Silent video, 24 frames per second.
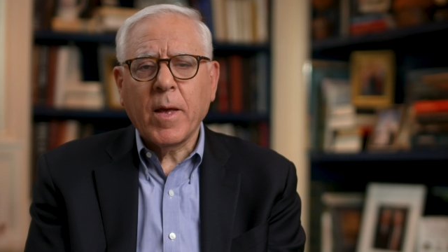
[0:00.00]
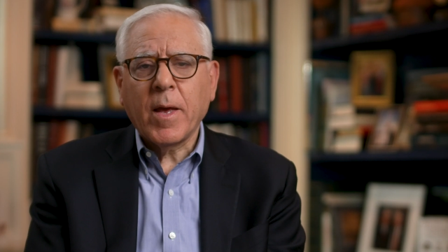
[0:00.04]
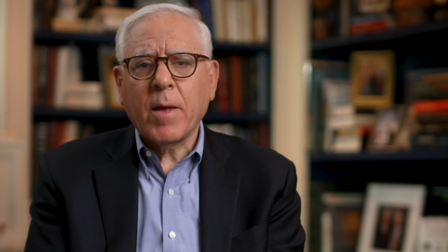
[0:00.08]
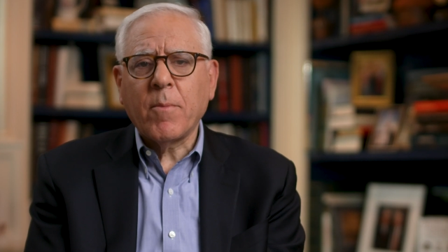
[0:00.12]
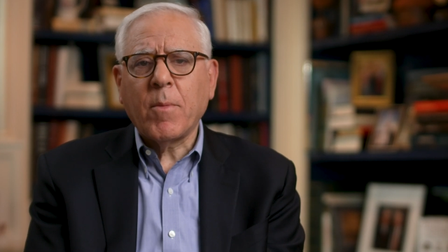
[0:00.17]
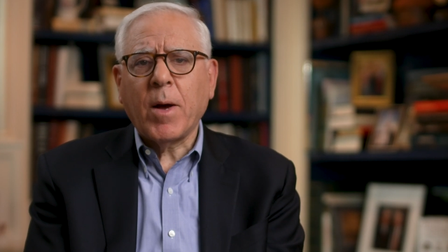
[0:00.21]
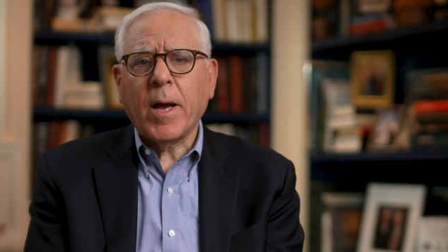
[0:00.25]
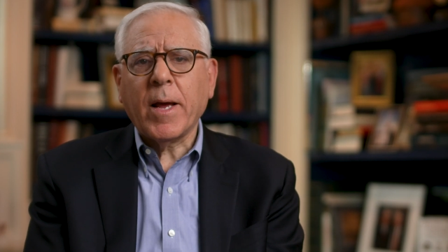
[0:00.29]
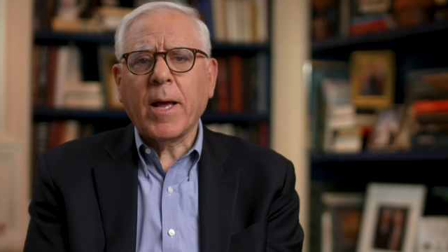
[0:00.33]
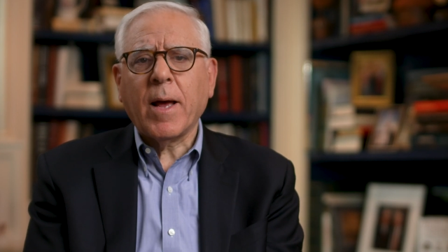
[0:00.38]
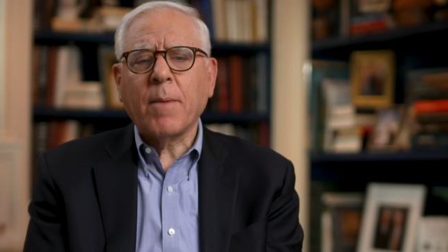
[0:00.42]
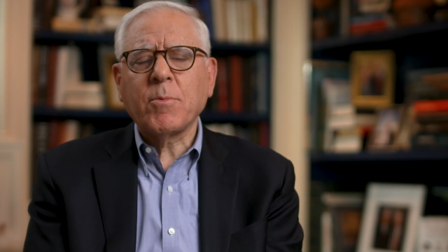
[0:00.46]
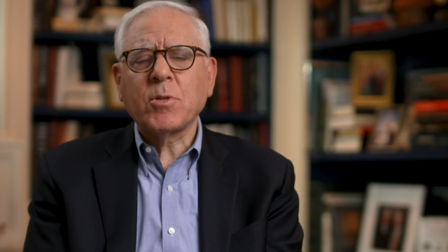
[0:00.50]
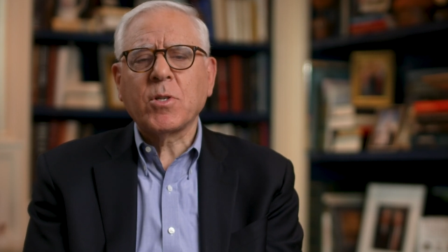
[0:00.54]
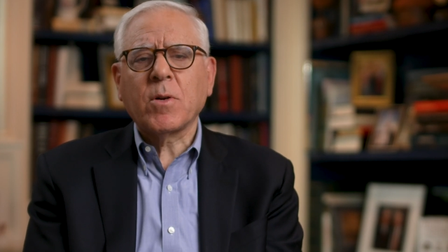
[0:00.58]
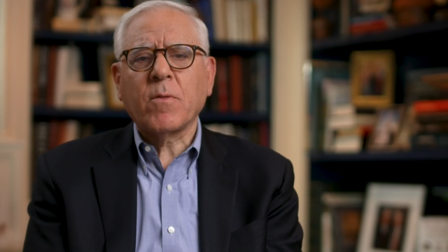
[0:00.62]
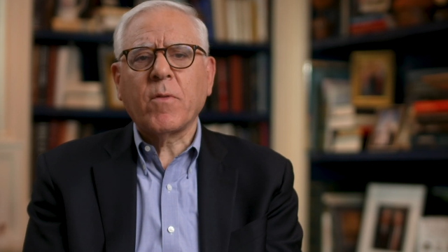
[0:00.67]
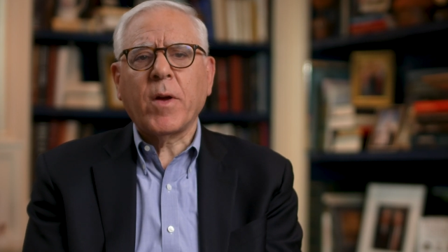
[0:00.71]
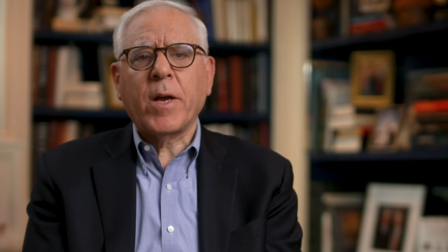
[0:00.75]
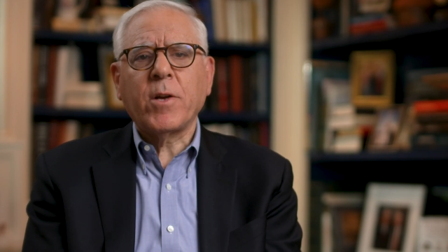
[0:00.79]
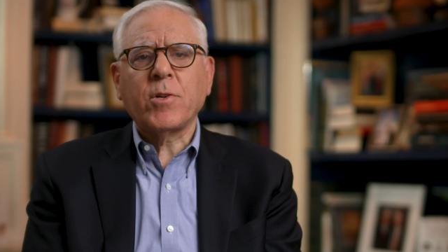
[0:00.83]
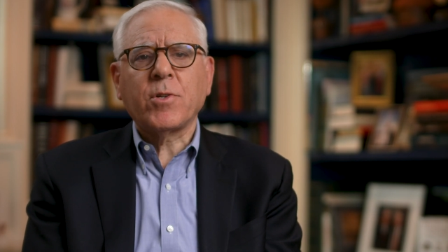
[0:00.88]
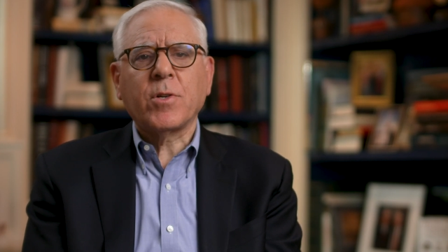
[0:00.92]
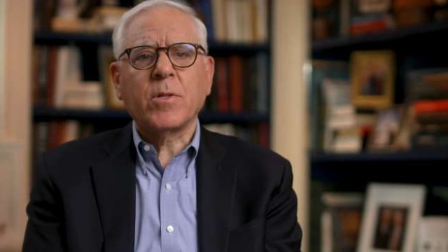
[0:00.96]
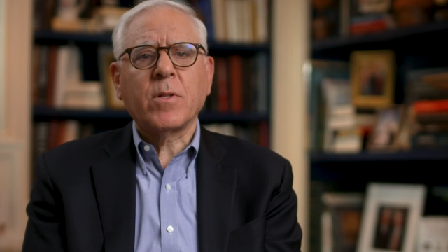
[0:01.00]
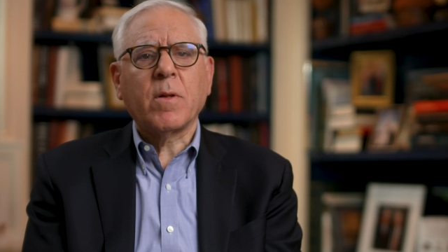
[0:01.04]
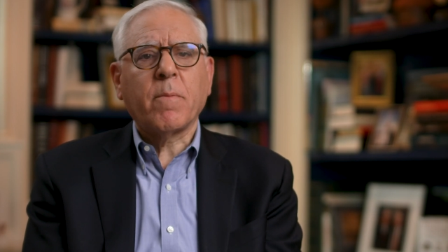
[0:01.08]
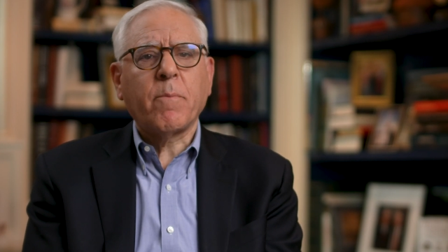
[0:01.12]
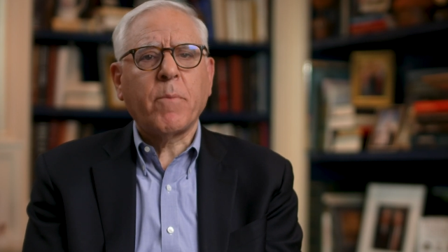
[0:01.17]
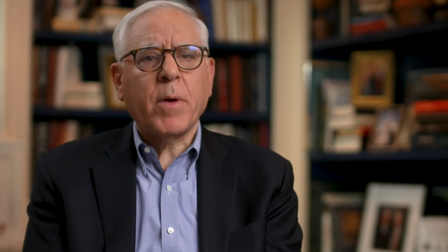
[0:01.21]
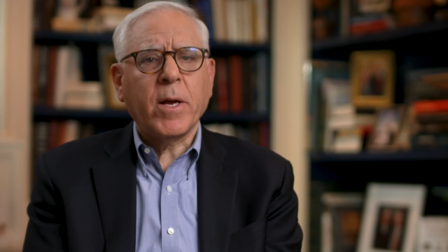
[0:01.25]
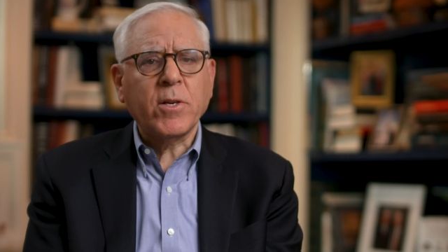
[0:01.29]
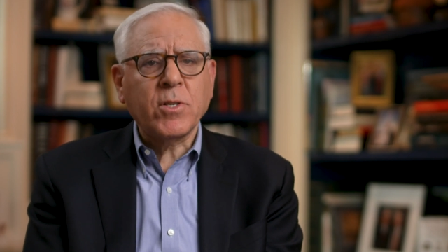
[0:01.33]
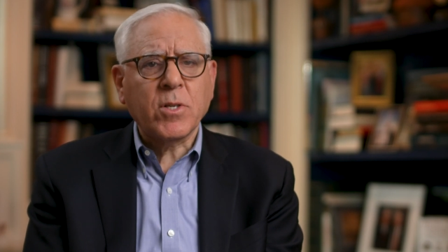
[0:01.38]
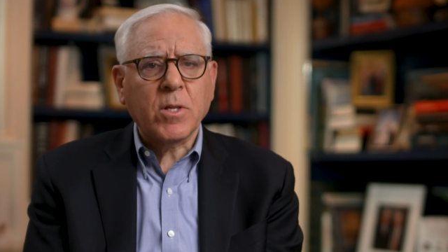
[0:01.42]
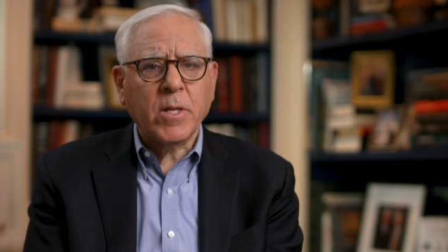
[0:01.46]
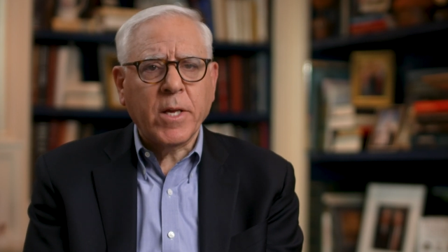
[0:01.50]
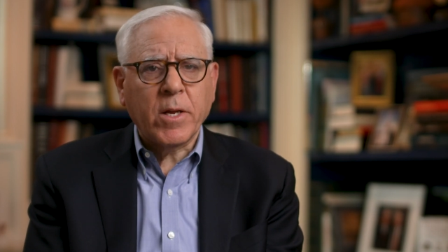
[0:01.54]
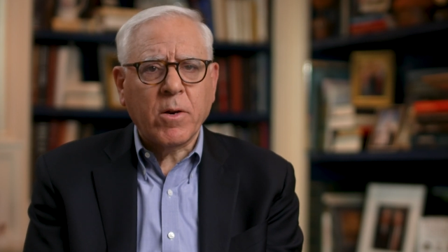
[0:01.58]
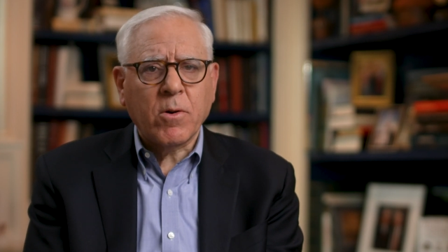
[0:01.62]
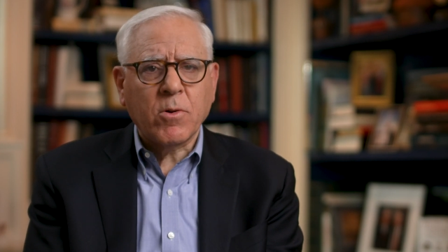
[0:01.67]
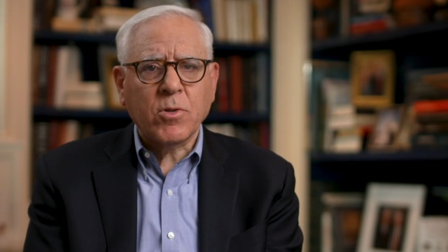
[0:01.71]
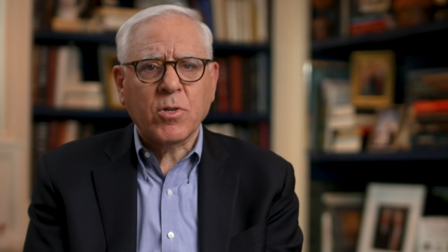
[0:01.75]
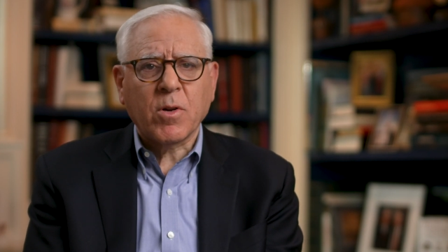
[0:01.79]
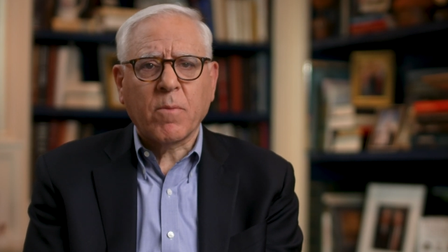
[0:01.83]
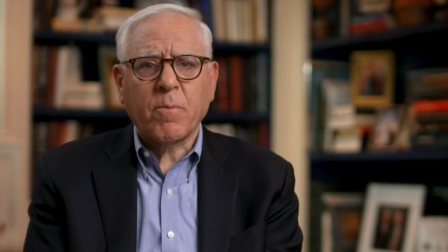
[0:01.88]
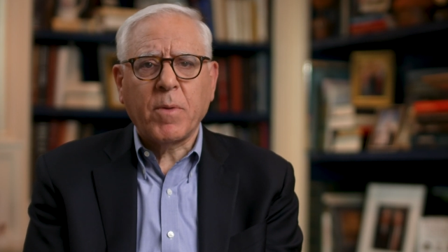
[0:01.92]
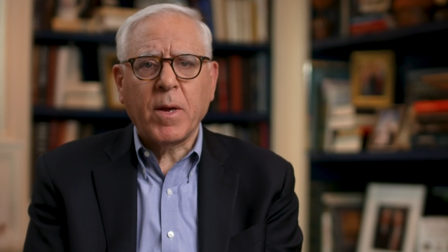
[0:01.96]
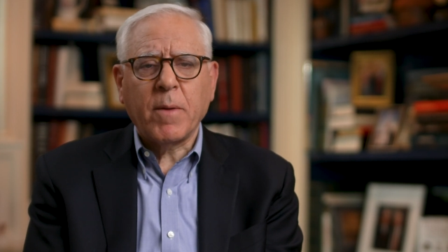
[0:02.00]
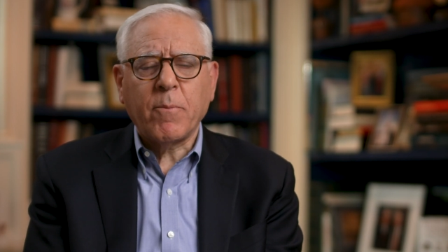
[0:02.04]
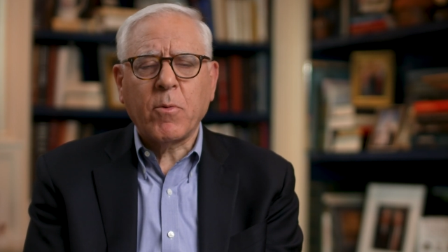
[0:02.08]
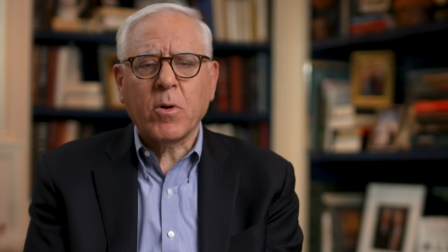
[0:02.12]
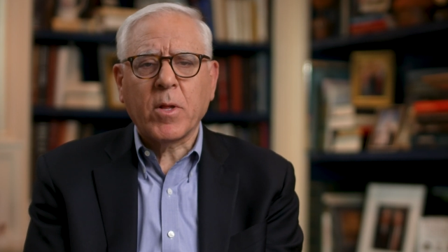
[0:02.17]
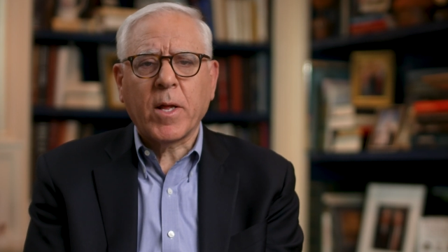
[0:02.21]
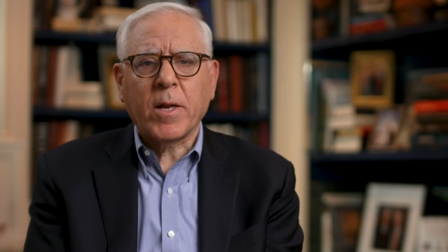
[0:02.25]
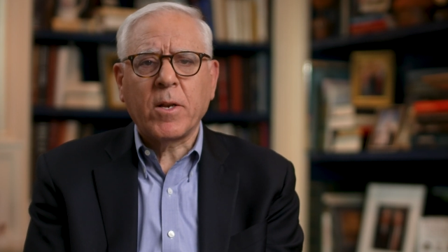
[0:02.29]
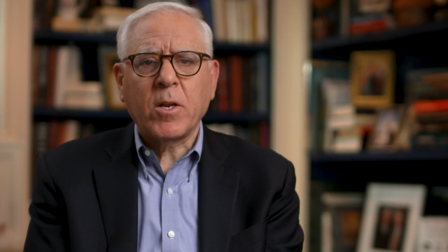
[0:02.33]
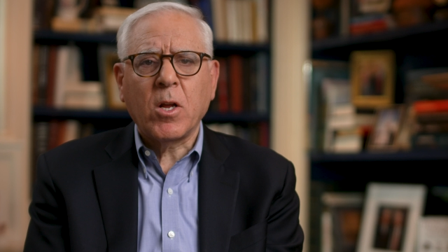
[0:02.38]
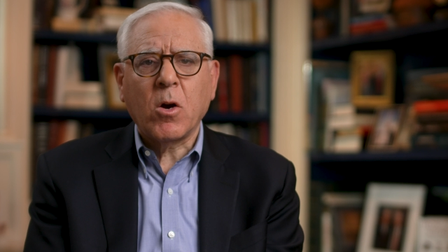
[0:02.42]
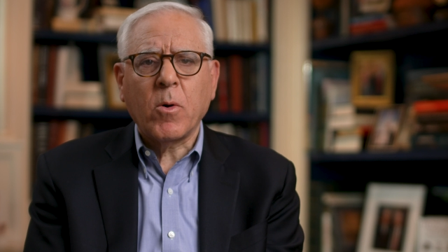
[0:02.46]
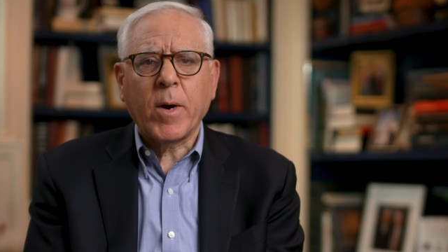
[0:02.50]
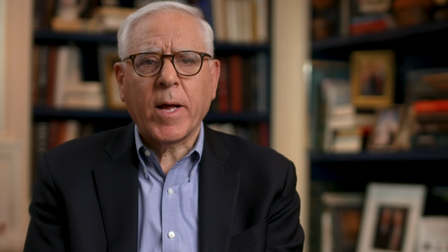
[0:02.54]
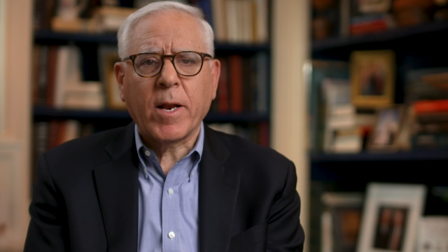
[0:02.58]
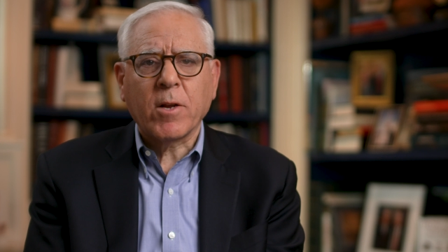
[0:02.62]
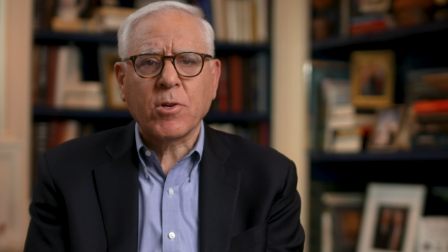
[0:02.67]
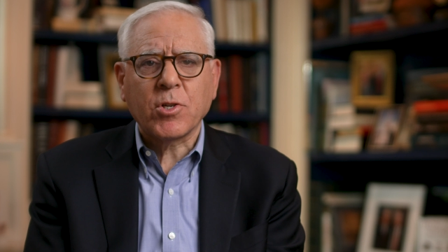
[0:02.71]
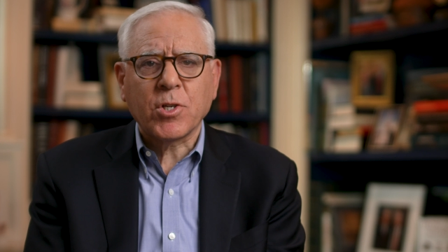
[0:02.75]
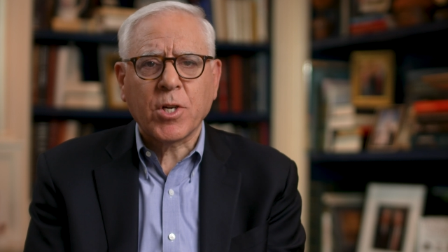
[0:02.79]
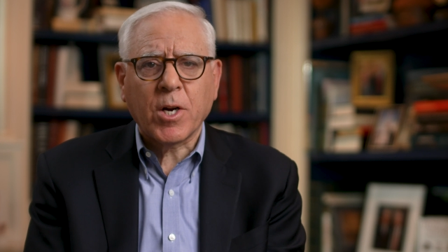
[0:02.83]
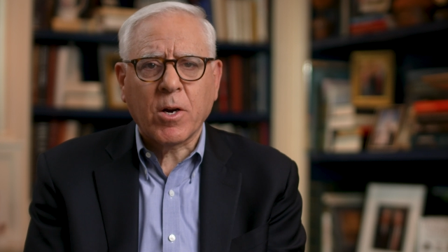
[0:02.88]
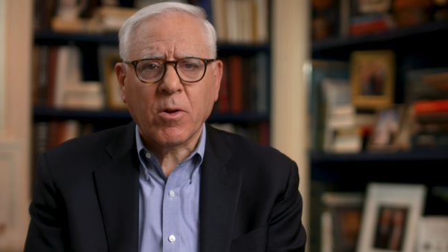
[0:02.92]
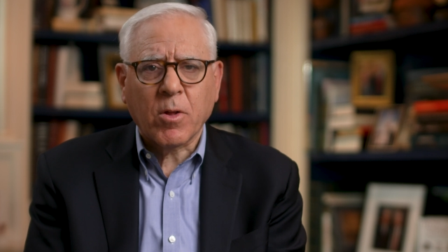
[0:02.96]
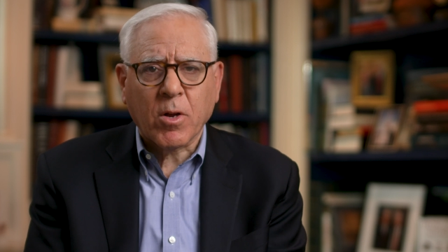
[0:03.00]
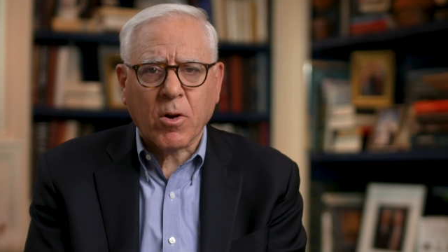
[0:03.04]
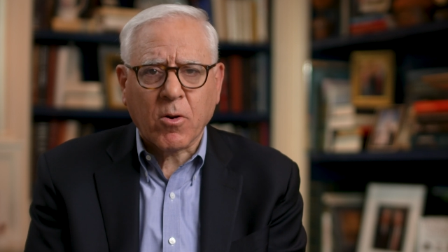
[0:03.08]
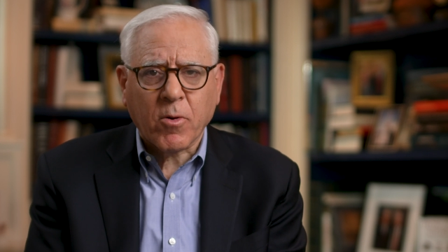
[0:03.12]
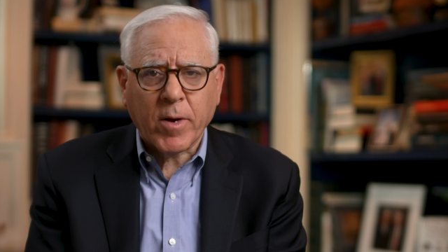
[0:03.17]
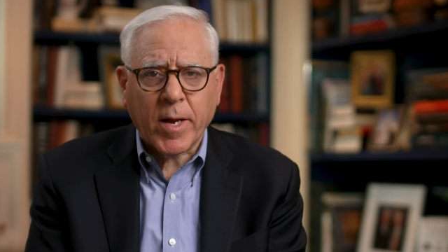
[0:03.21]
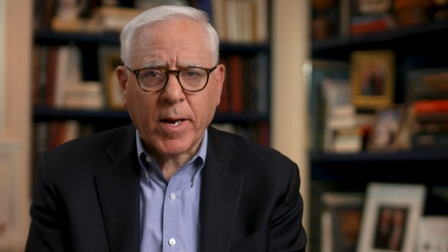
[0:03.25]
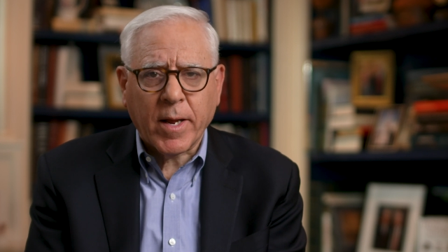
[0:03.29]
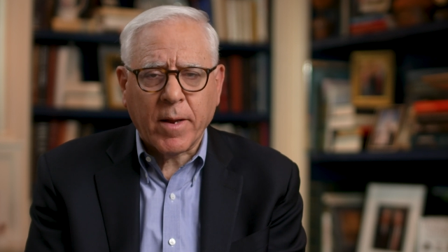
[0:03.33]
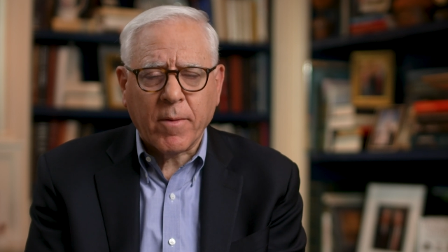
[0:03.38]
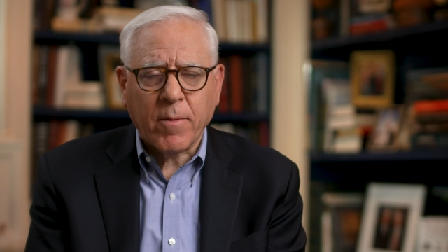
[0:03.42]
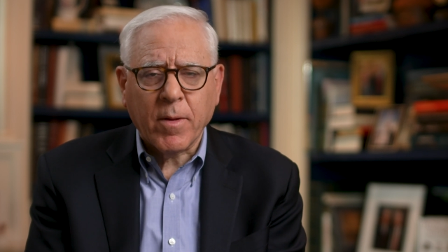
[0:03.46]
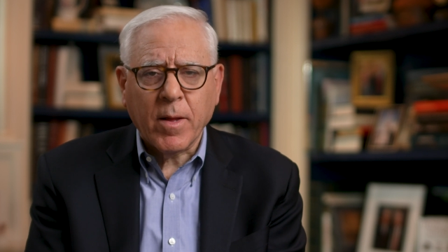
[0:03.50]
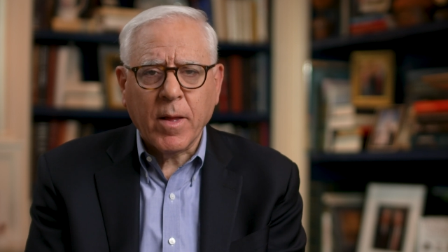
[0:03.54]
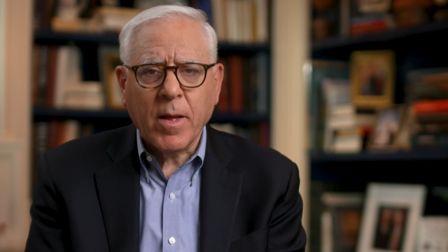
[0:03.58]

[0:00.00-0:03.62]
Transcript: In my observation, the best leaders are people that know how to share the credit.